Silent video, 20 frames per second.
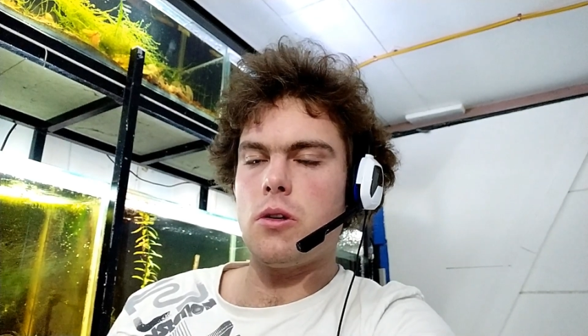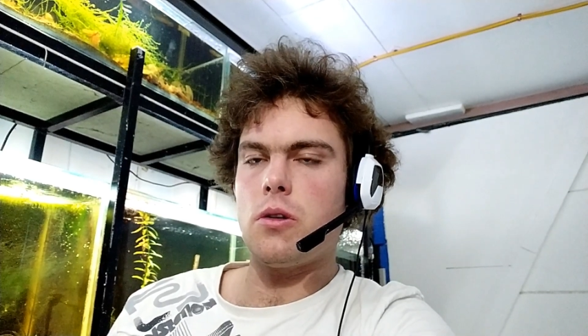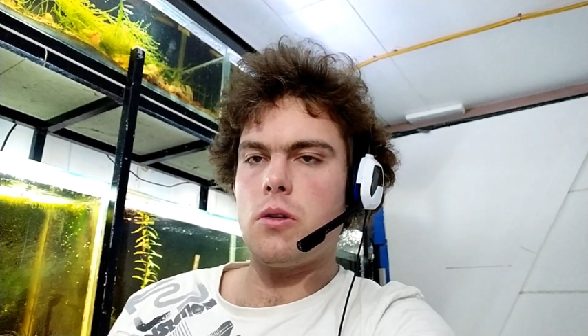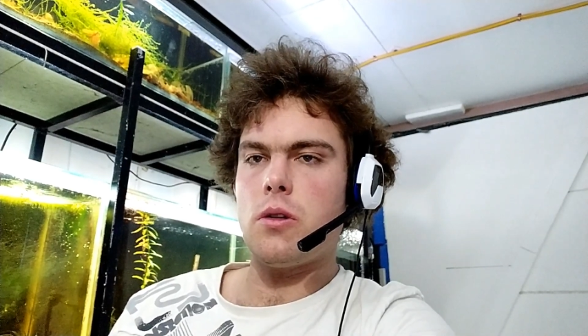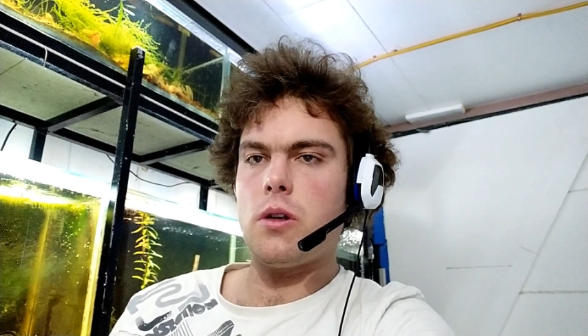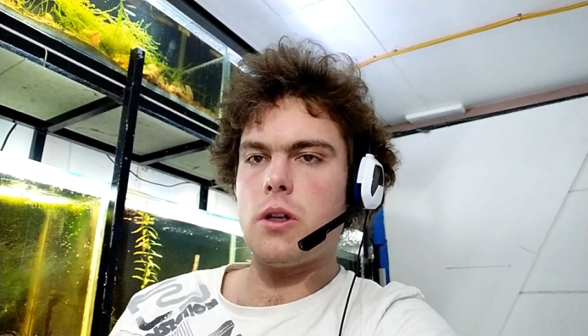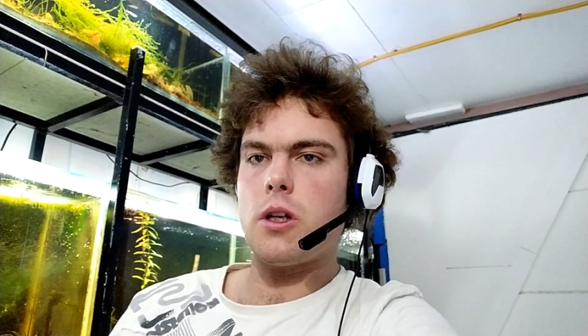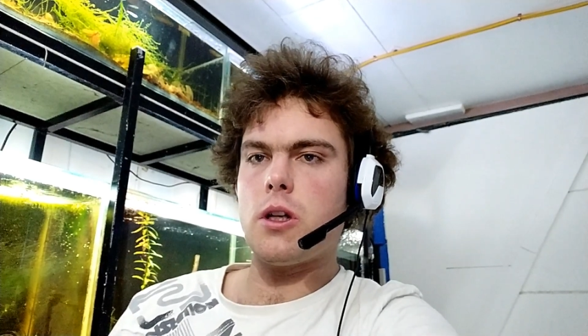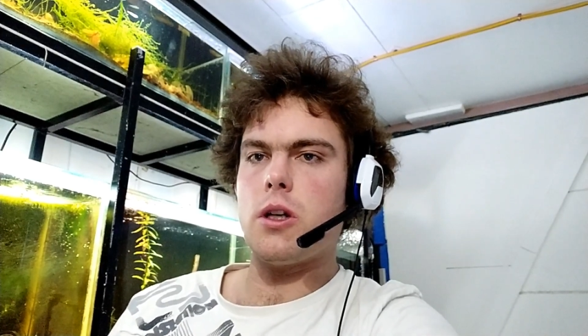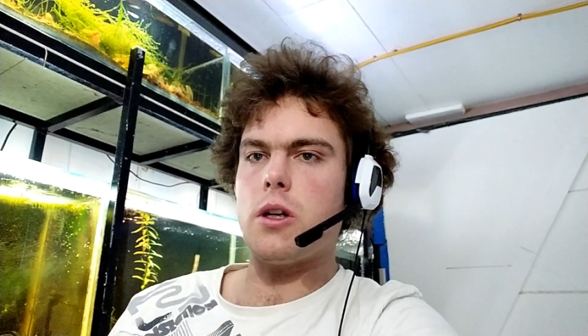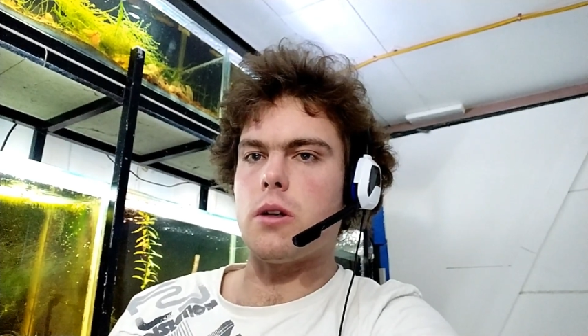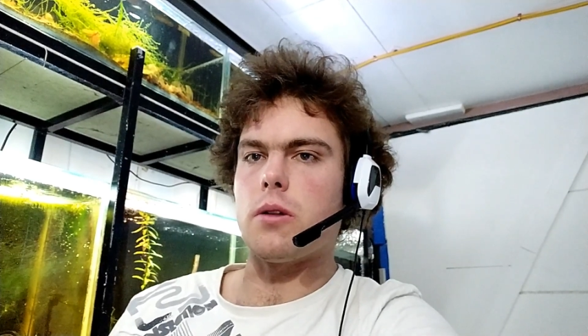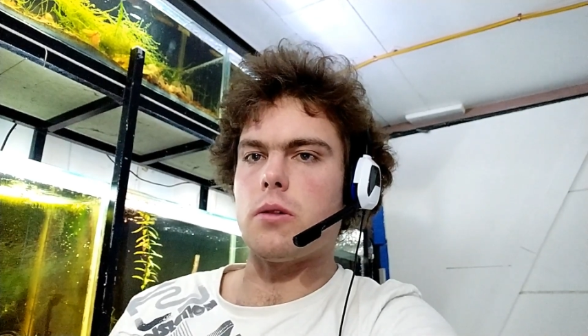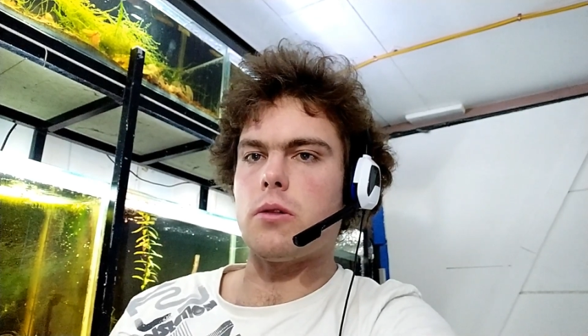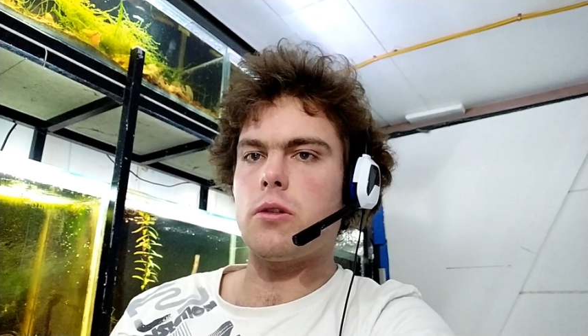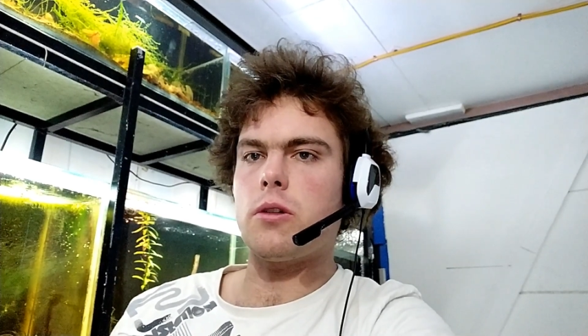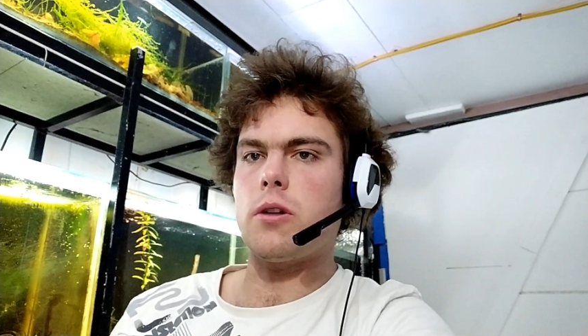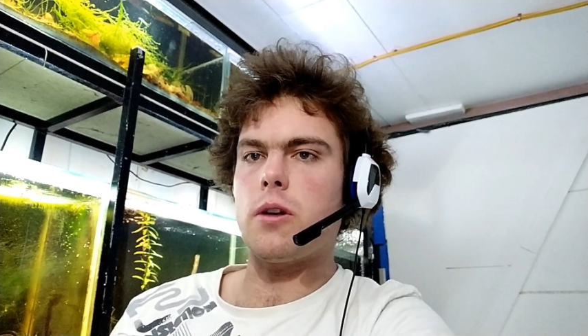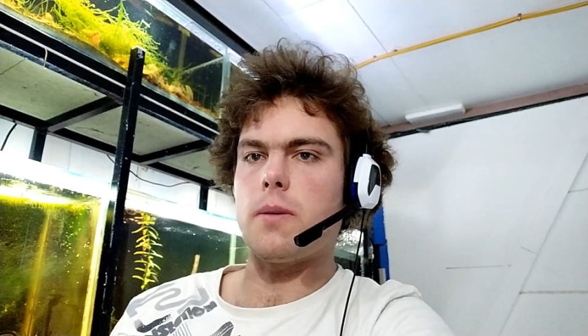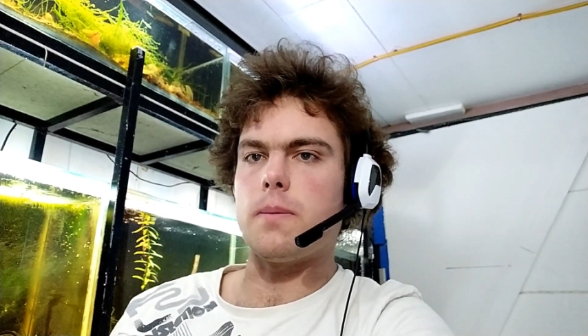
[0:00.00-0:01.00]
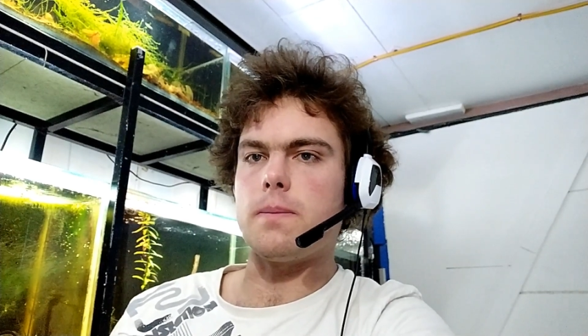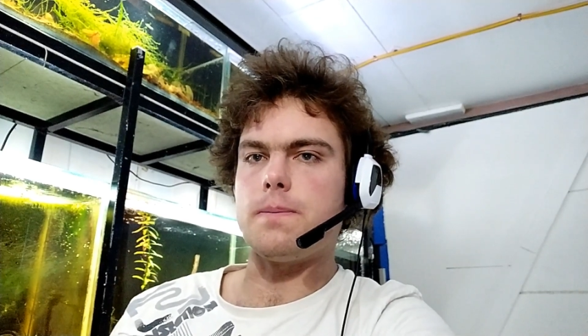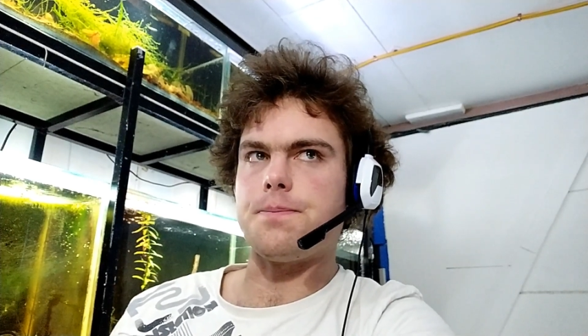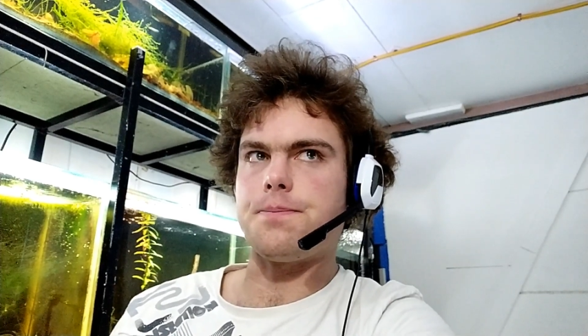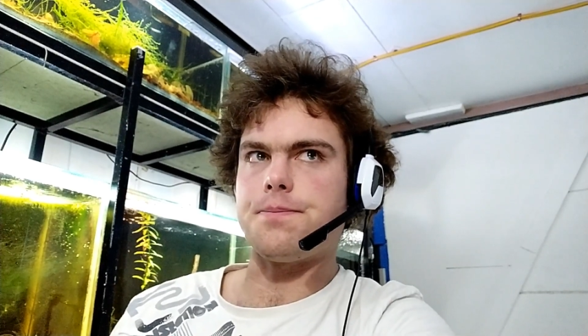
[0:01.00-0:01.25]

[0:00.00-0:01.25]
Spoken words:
Rightio, so